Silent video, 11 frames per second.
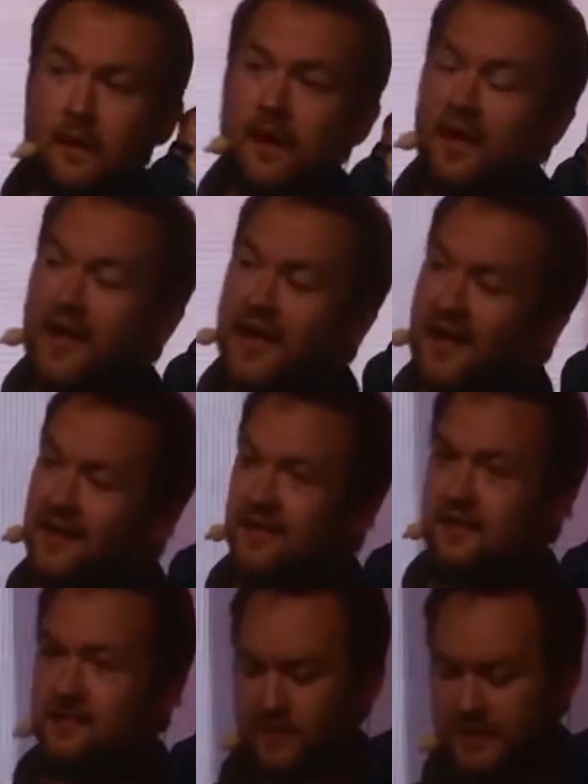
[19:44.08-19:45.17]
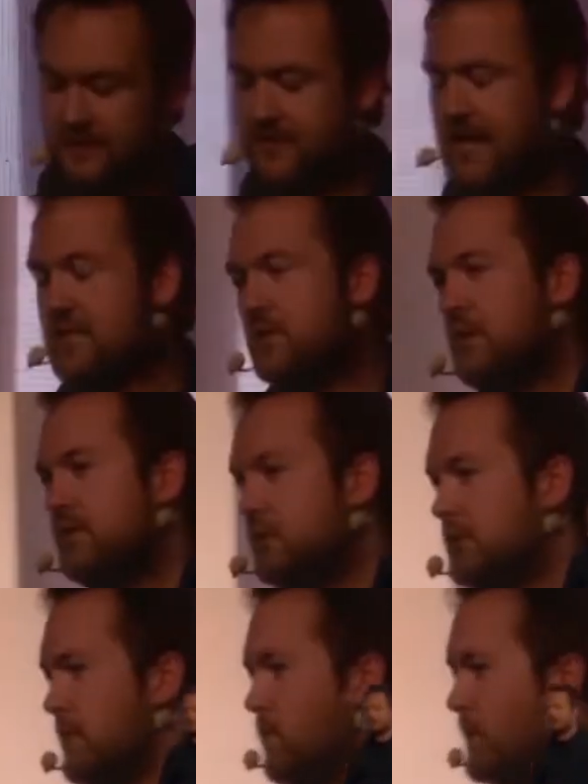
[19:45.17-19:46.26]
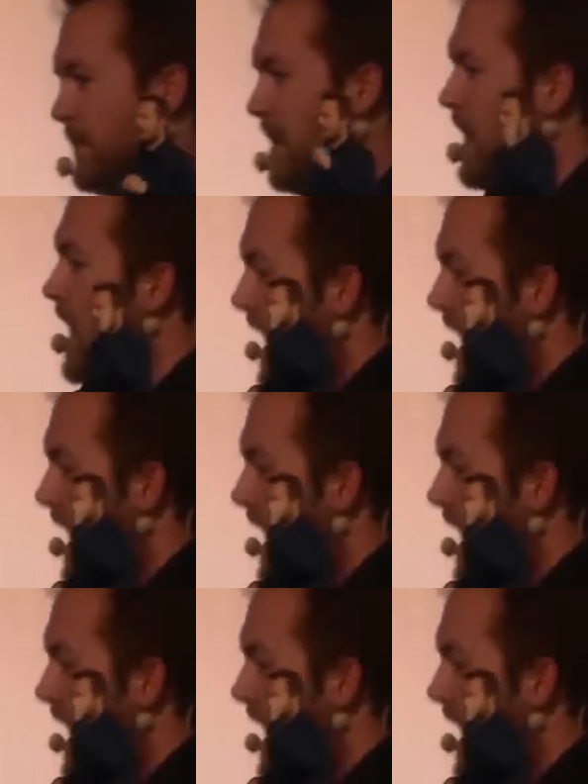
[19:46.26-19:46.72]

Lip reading: Alex, because that's what I've told them I want to be, and they